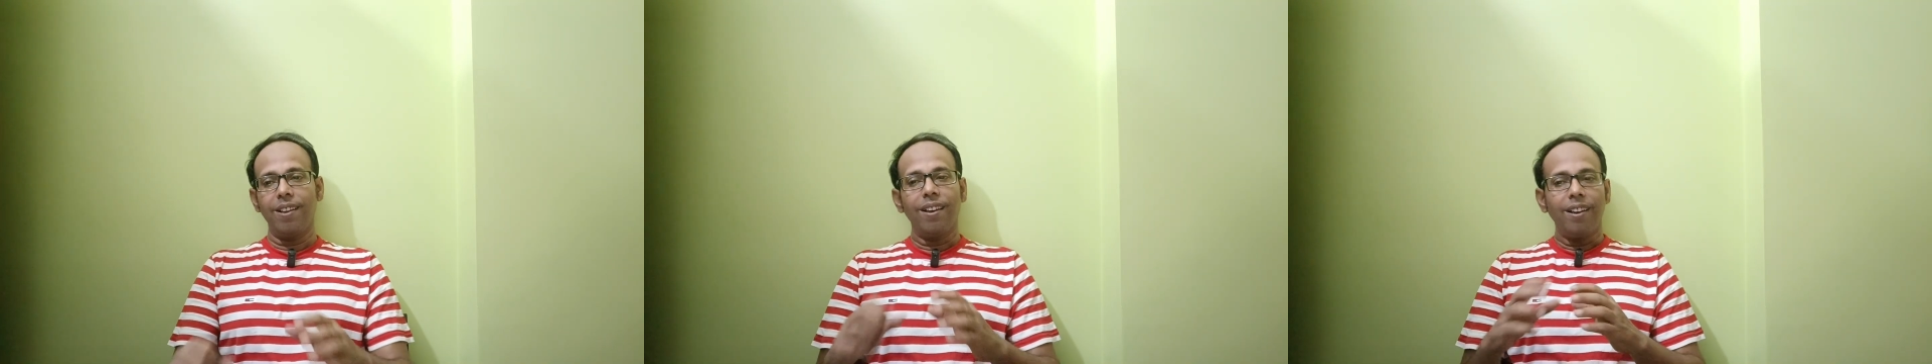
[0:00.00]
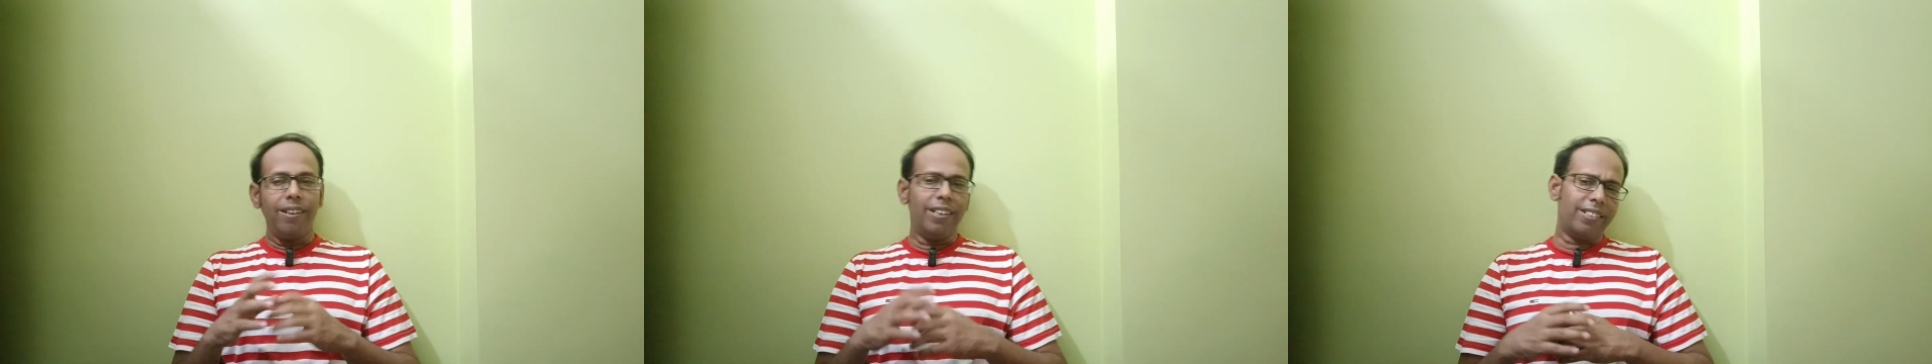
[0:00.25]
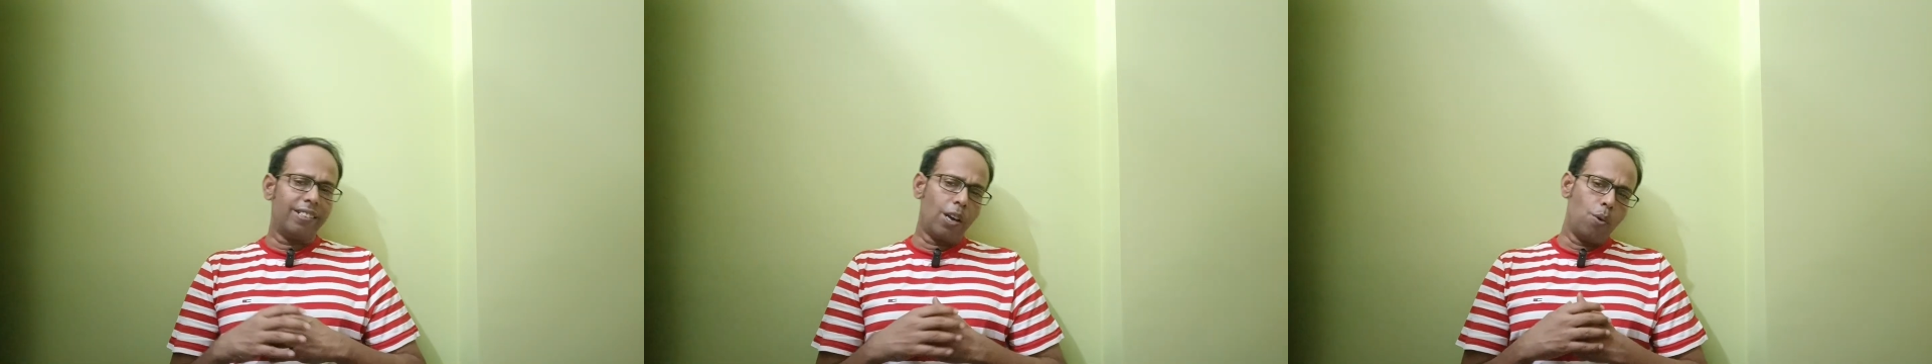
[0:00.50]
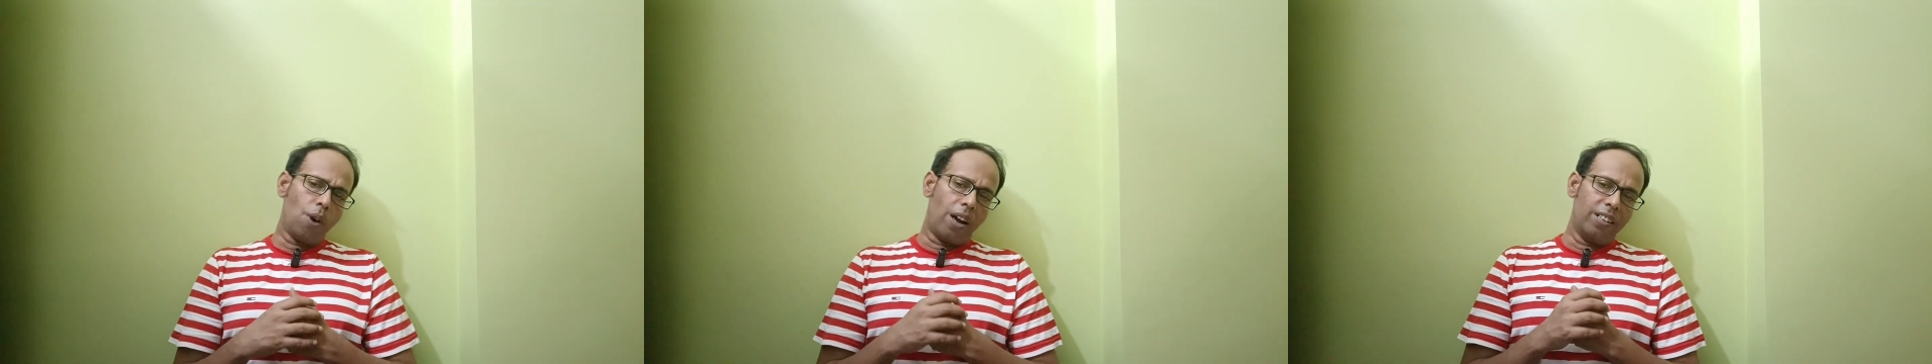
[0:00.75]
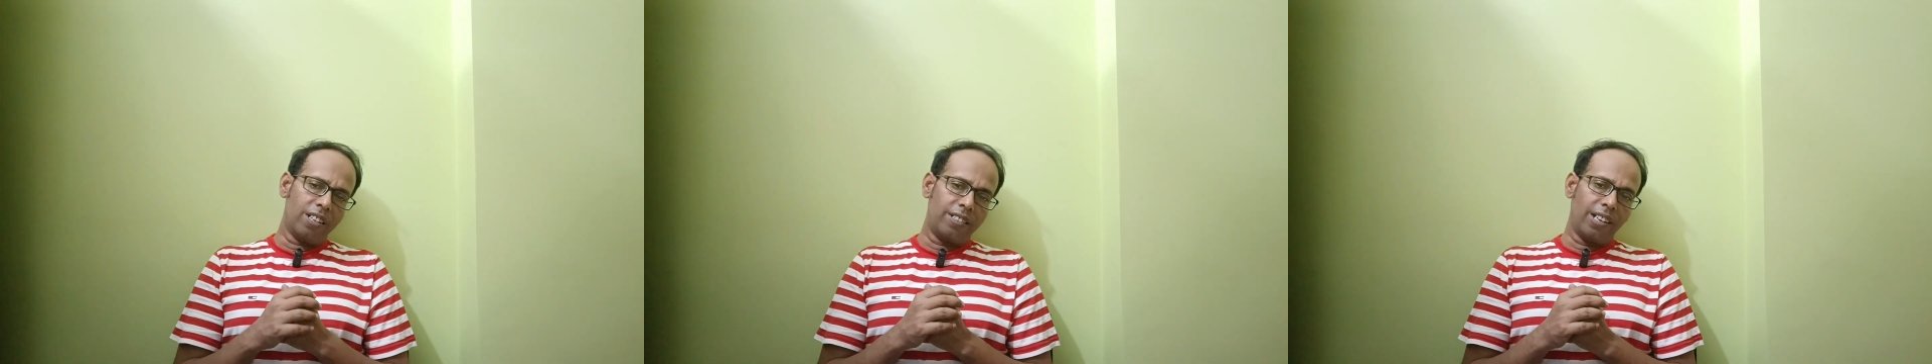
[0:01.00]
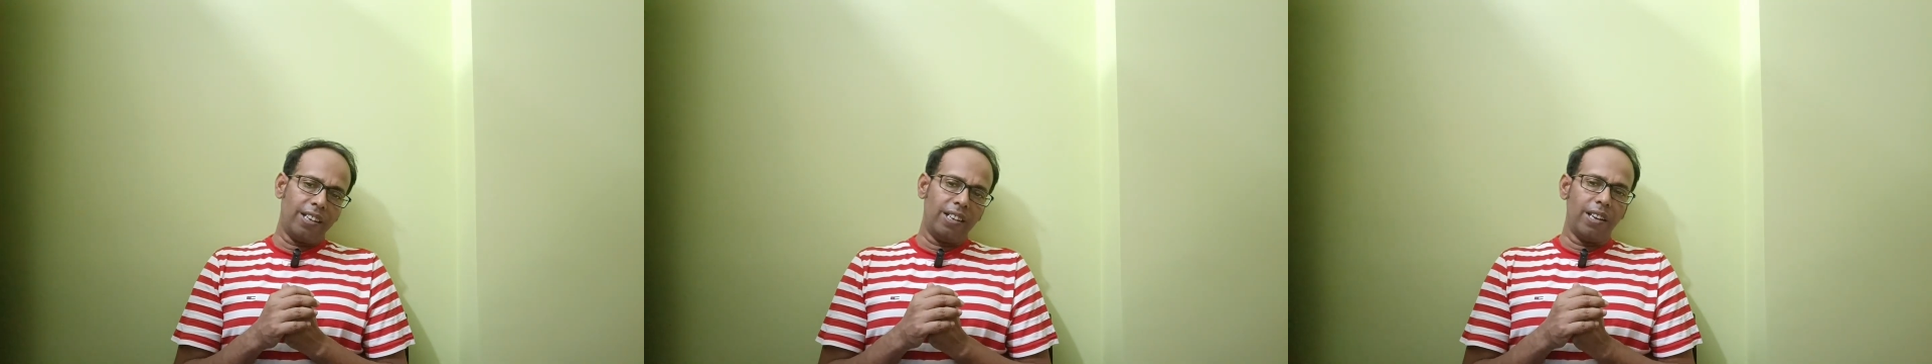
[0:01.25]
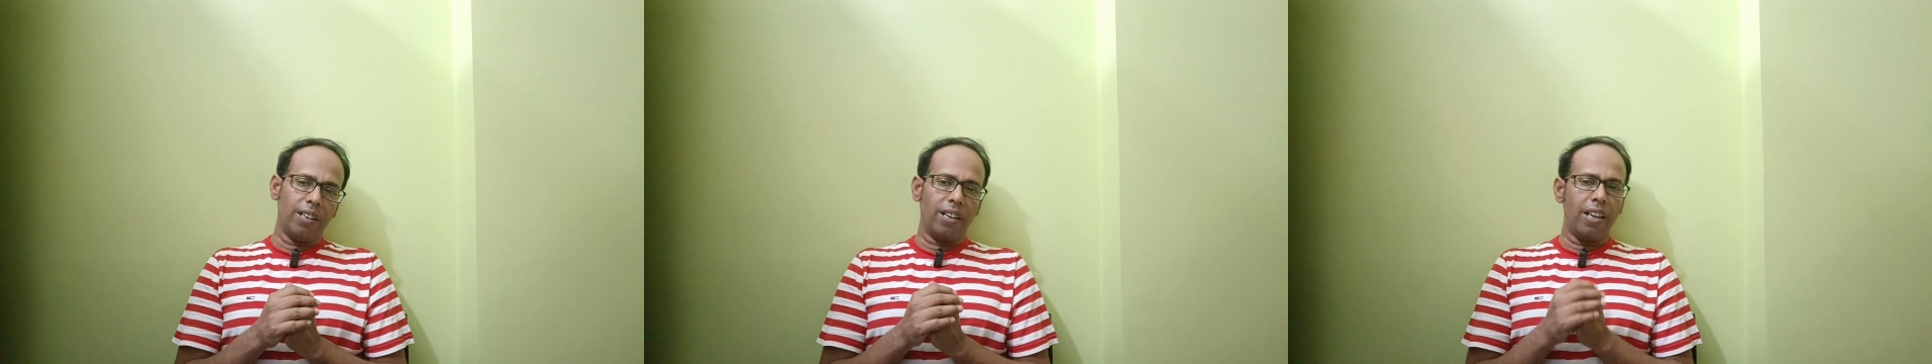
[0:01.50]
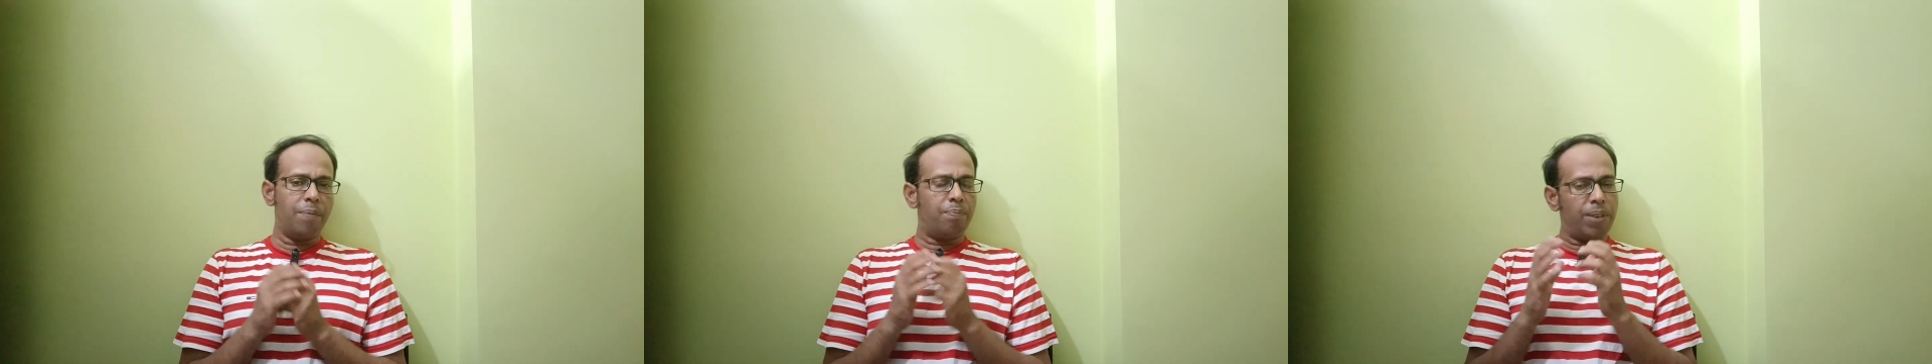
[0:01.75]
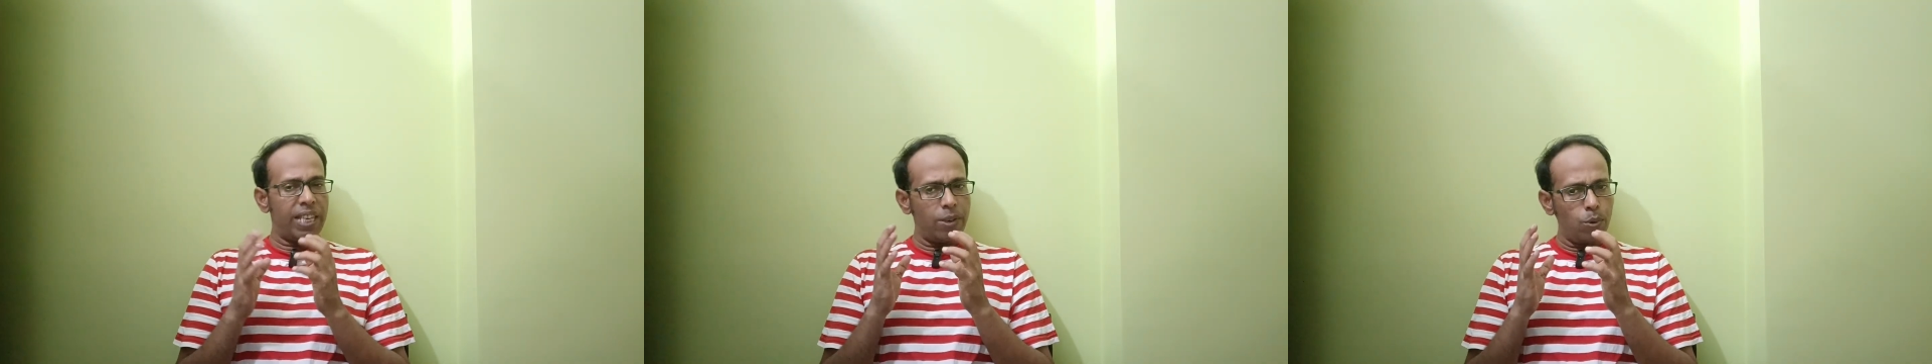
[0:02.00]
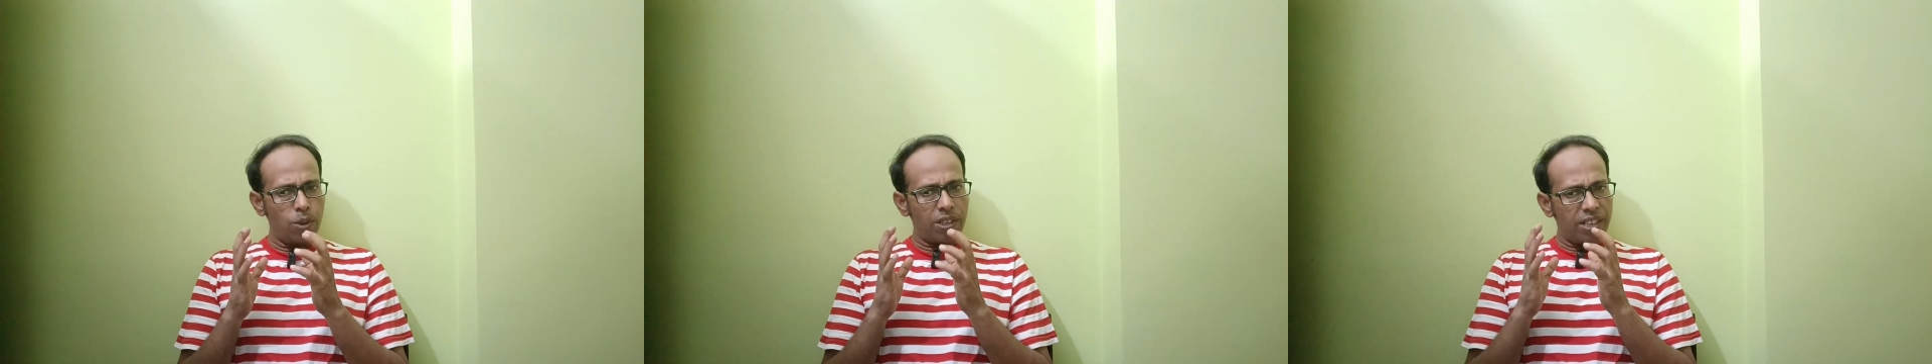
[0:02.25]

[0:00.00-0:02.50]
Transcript: Let's now understand a few